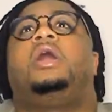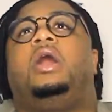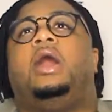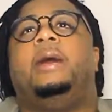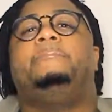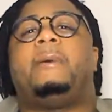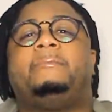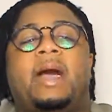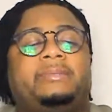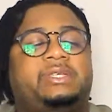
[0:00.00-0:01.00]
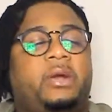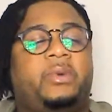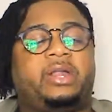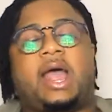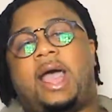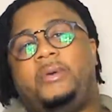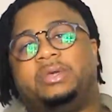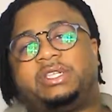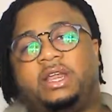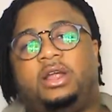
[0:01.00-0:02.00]
Um, my mom said when I
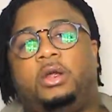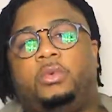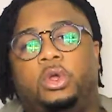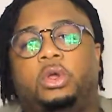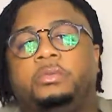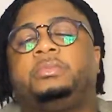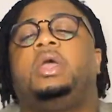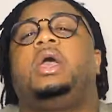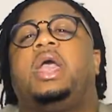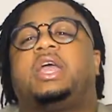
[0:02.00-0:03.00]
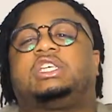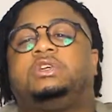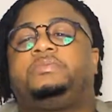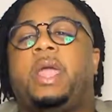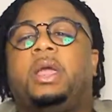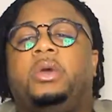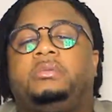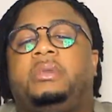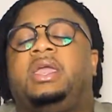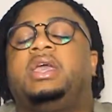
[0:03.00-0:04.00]
was in her womb and she was pregnant
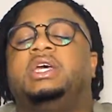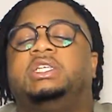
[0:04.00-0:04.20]
with me,